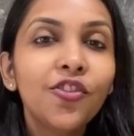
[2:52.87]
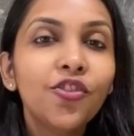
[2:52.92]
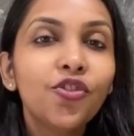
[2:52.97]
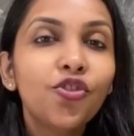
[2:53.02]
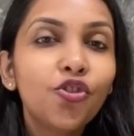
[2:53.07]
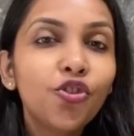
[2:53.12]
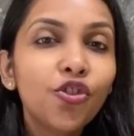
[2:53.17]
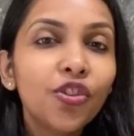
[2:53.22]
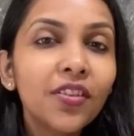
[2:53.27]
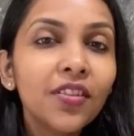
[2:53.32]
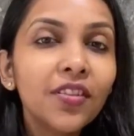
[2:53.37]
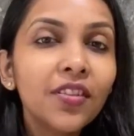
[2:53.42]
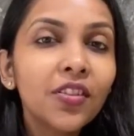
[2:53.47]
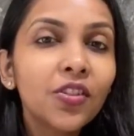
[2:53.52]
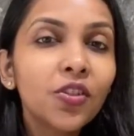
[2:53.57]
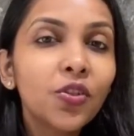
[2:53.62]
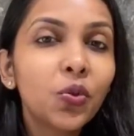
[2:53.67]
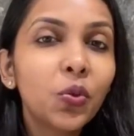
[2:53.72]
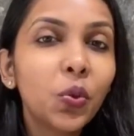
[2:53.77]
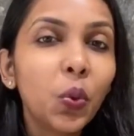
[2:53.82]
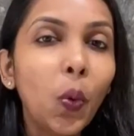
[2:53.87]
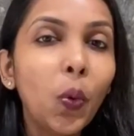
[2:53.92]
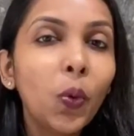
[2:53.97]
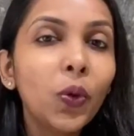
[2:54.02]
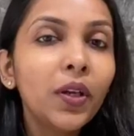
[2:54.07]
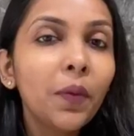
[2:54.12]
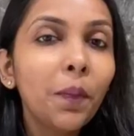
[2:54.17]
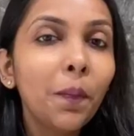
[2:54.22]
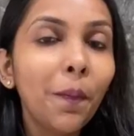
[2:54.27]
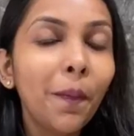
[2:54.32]
Just
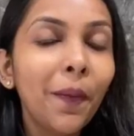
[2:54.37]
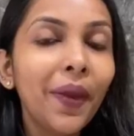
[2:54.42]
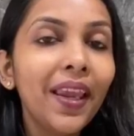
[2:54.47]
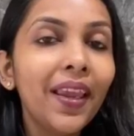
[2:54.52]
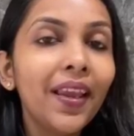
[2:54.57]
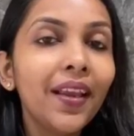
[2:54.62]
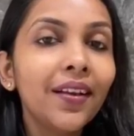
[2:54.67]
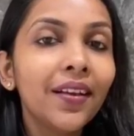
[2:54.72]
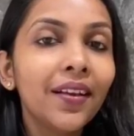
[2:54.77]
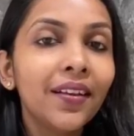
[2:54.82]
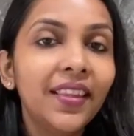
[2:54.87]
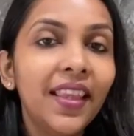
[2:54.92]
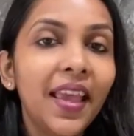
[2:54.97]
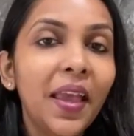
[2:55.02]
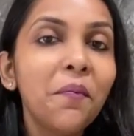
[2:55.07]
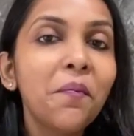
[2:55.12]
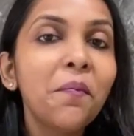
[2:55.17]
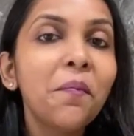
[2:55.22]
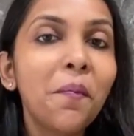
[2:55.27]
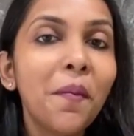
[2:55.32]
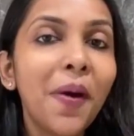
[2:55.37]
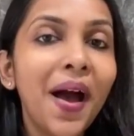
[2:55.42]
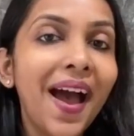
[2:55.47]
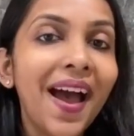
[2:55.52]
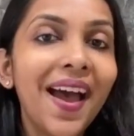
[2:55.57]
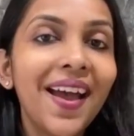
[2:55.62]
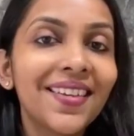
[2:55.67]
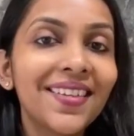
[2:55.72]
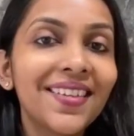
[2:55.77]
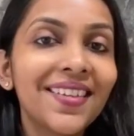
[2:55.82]
don't make them
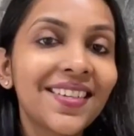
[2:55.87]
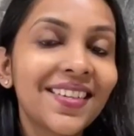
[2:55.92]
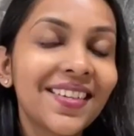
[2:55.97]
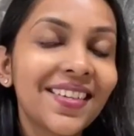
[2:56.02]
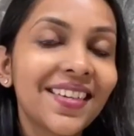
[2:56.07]
mad.